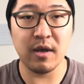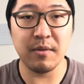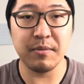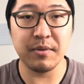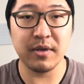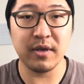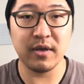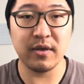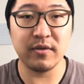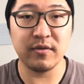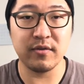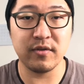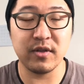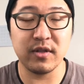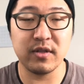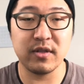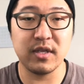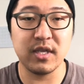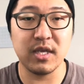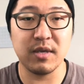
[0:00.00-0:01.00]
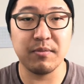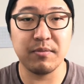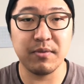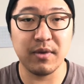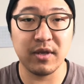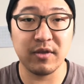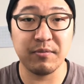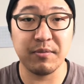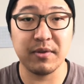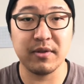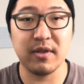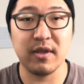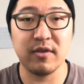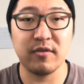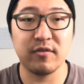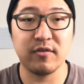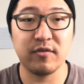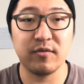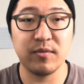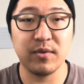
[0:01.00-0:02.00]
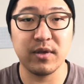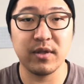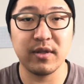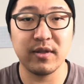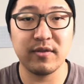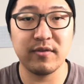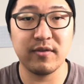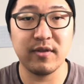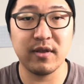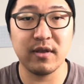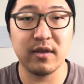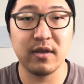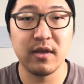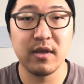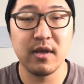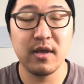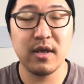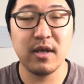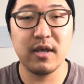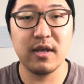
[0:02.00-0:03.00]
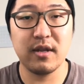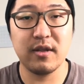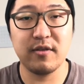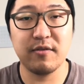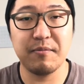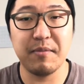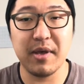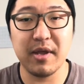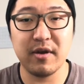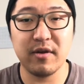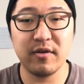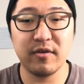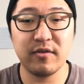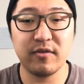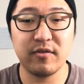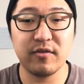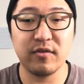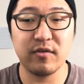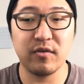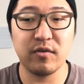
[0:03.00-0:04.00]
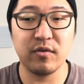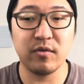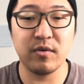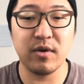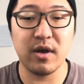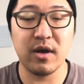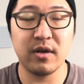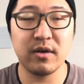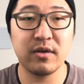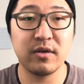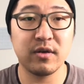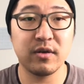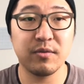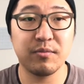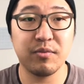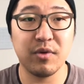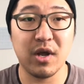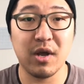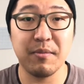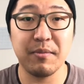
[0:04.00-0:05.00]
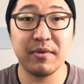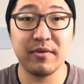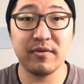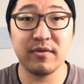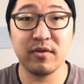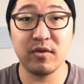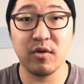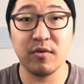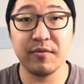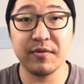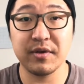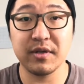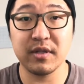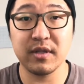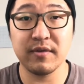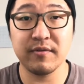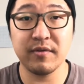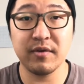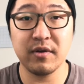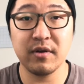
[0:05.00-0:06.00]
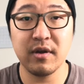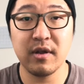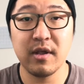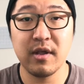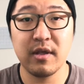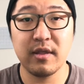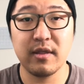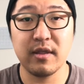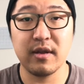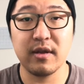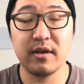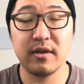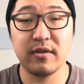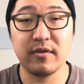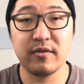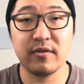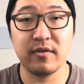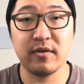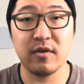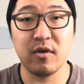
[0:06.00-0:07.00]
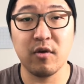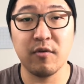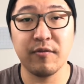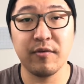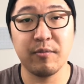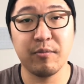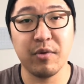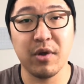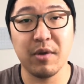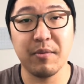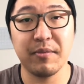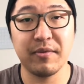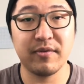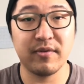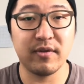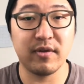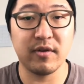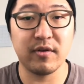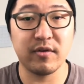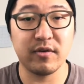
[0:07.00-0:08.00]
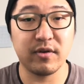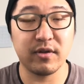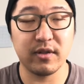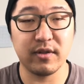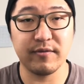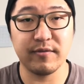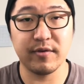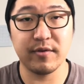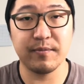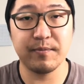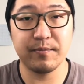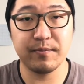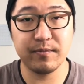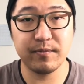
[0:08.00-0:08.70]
because you need to keep expectations realistic. It is better to under promise and over deliver than it is to over promise and under deliver.